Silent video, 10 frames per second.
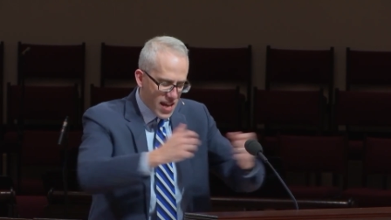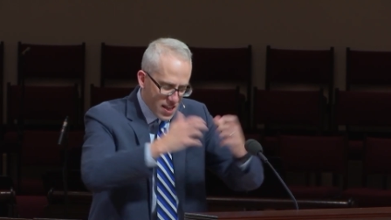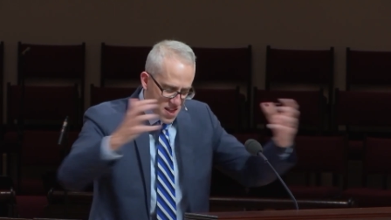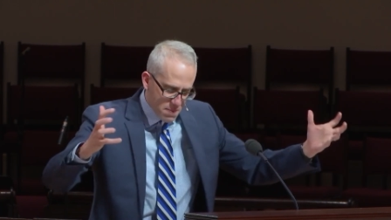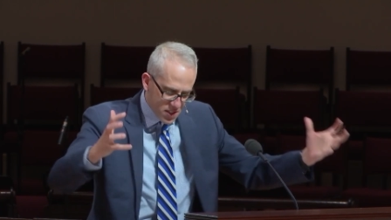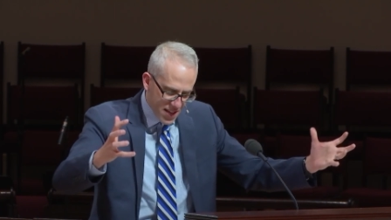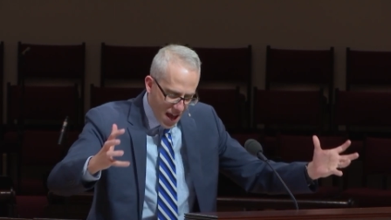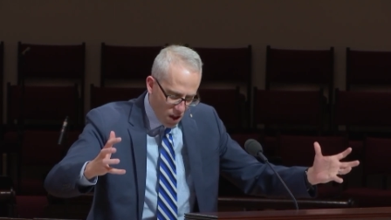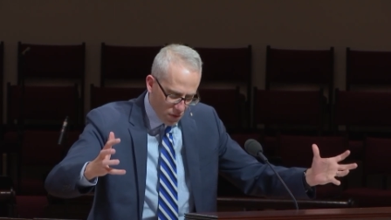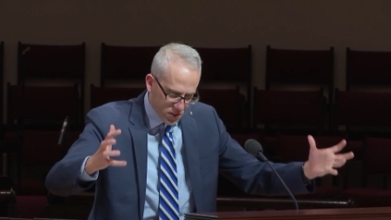in
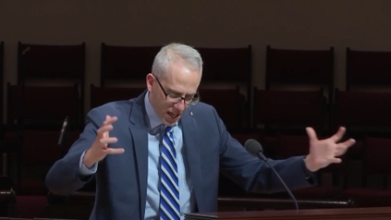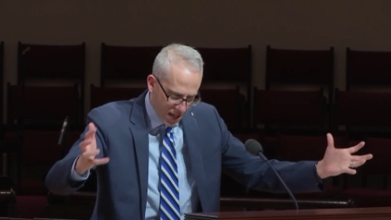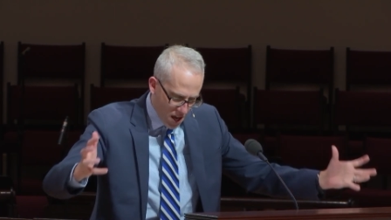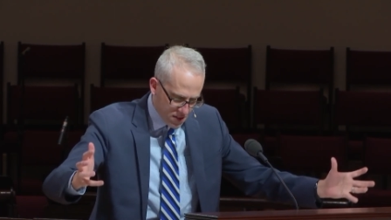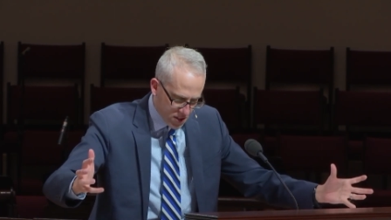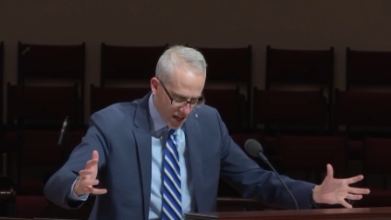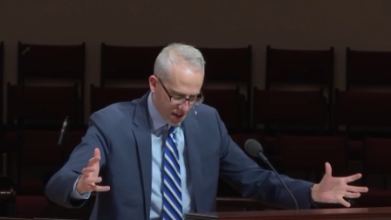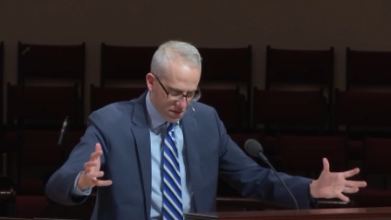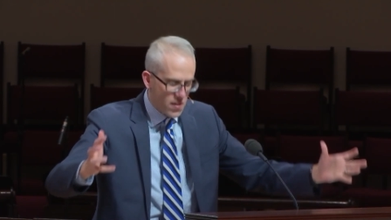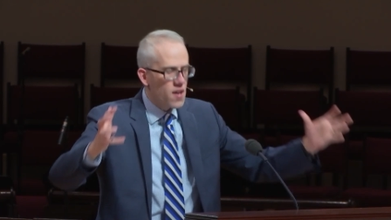themselves cannot
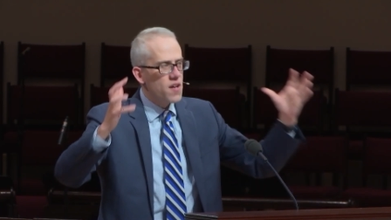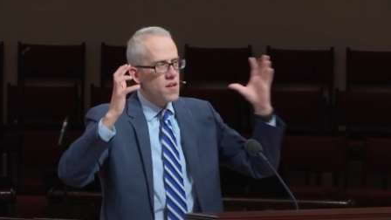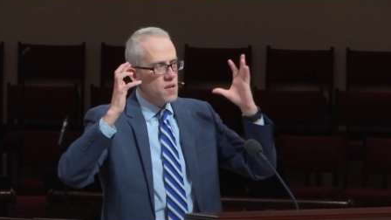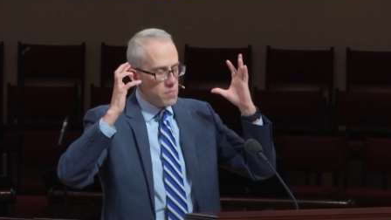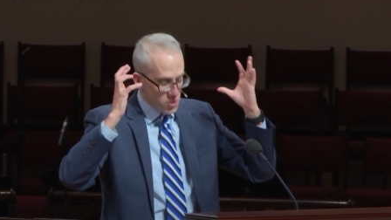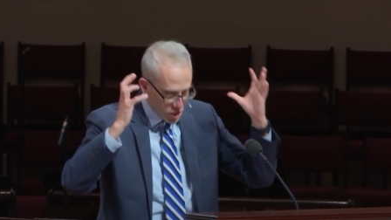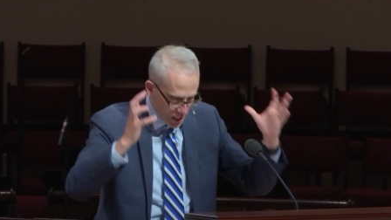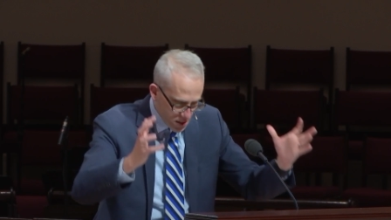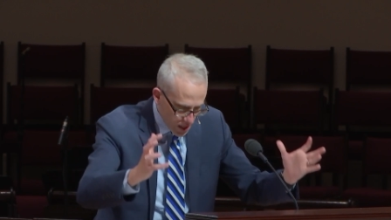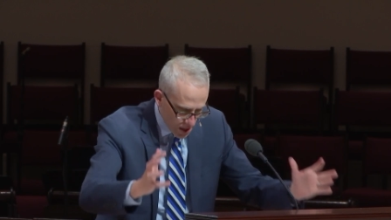save. But
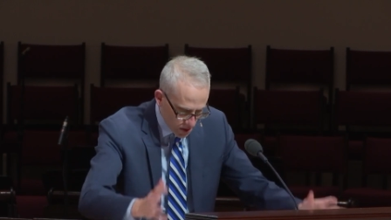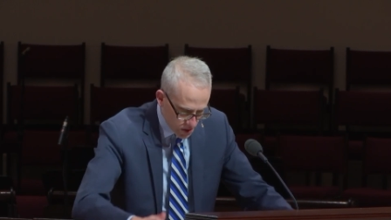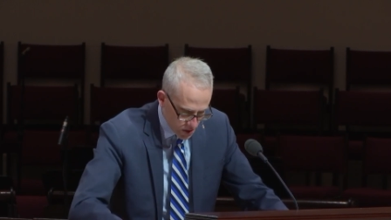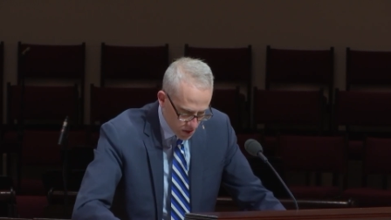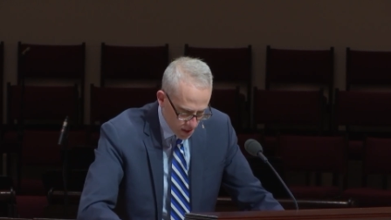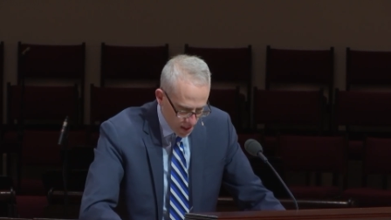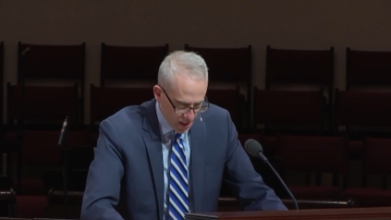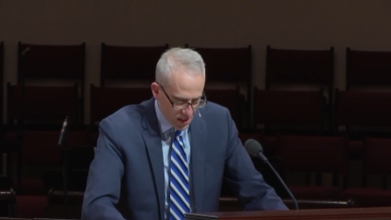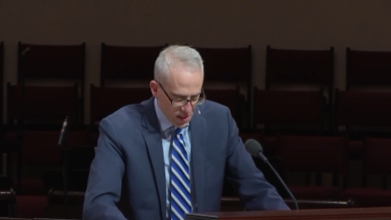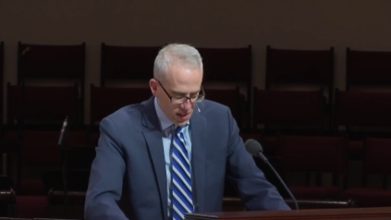Jesus
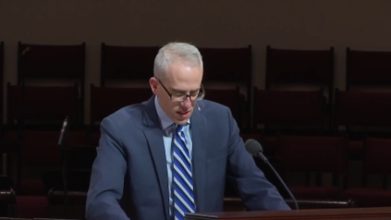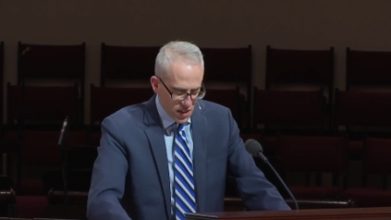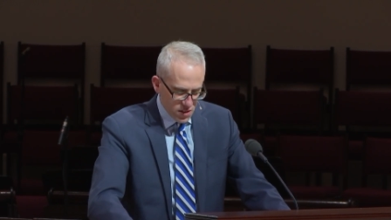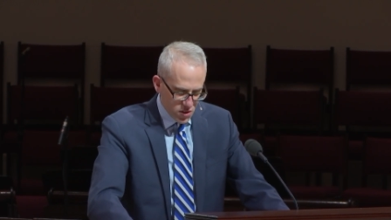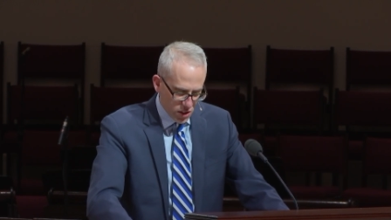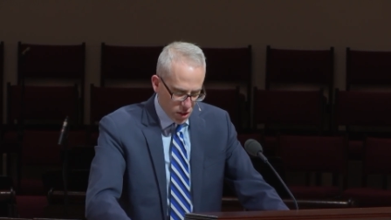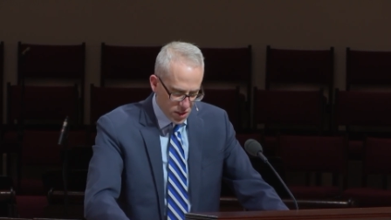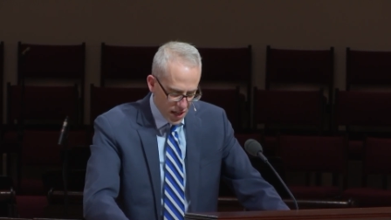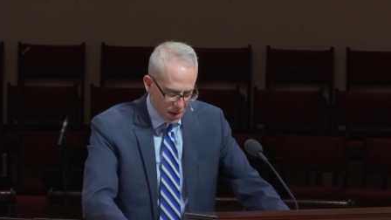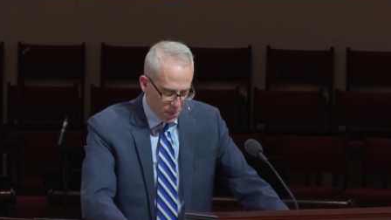is the
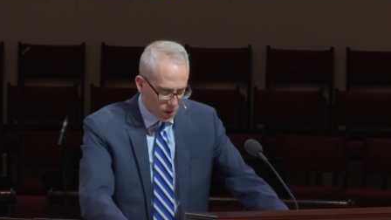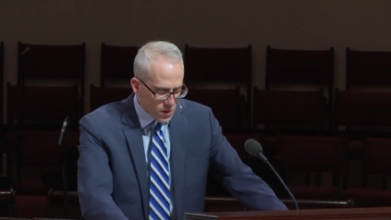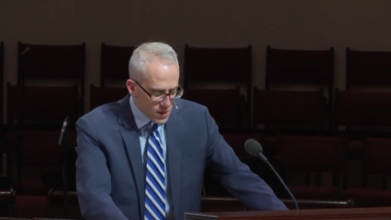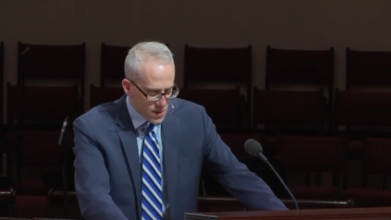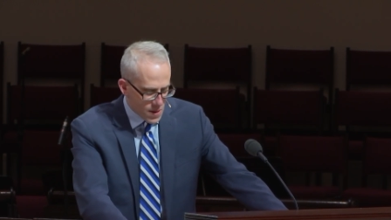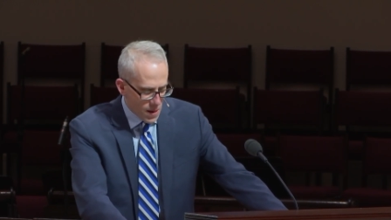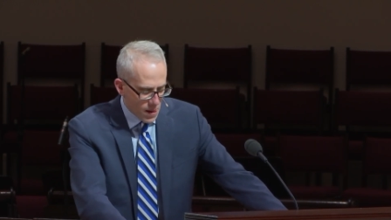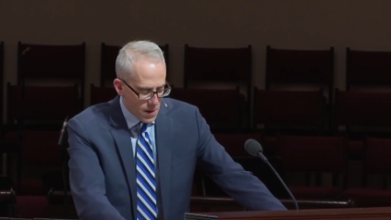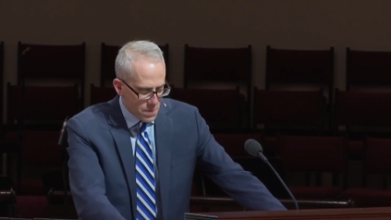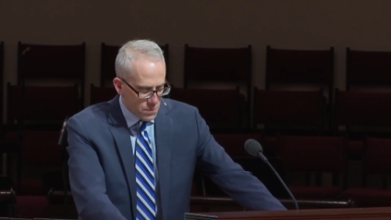good neighbor.
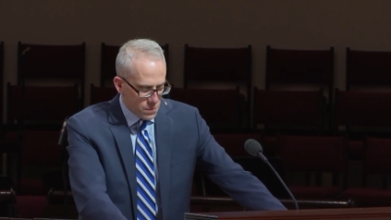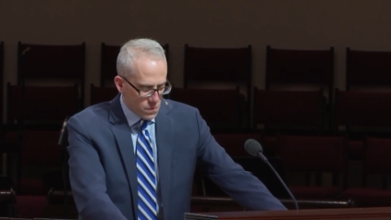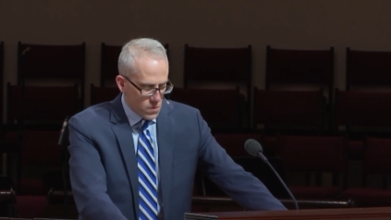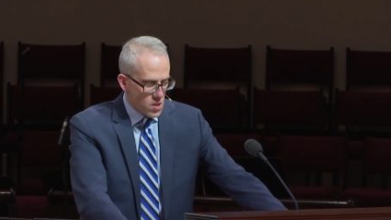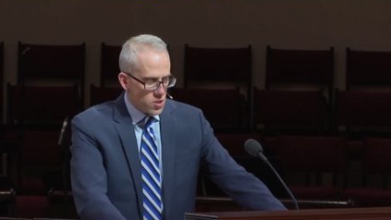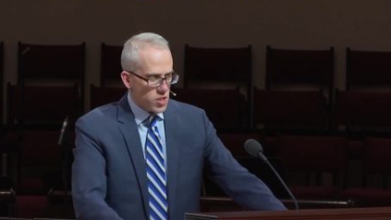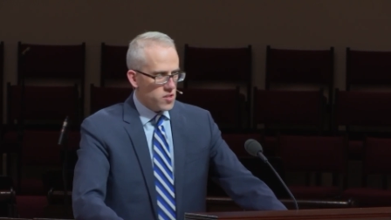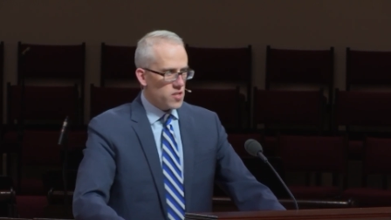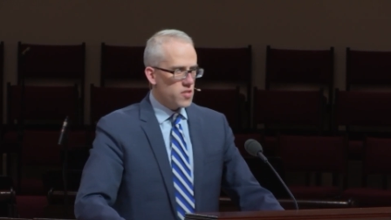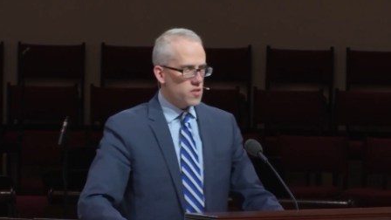
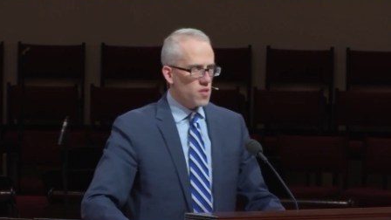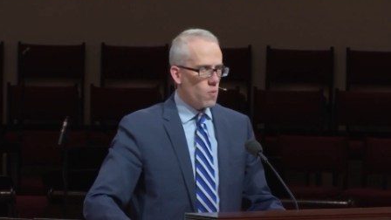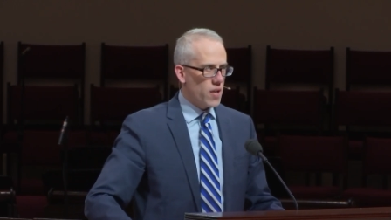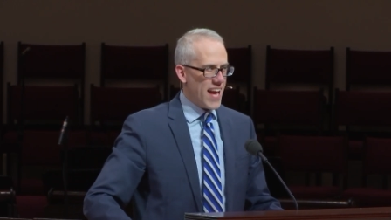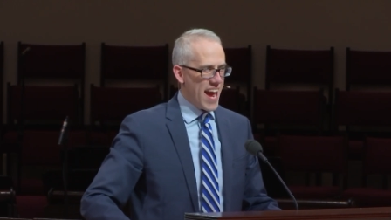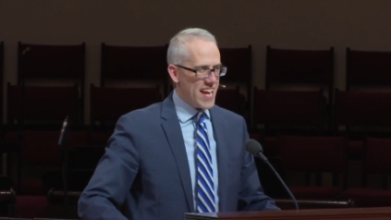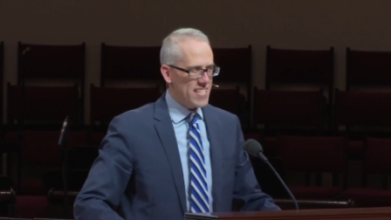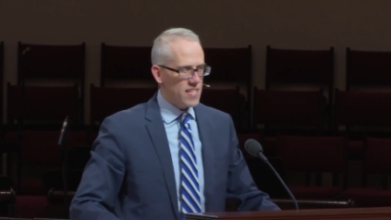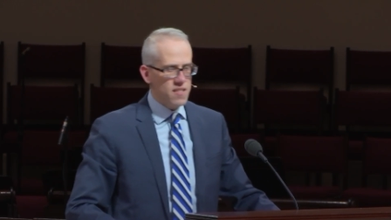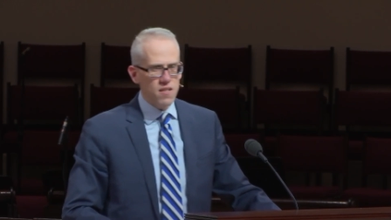Jesus is the one
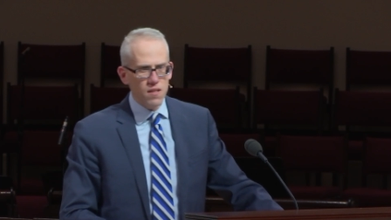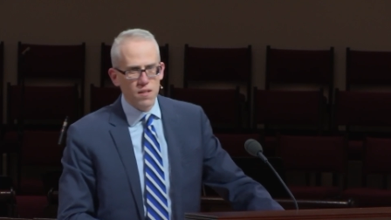hated,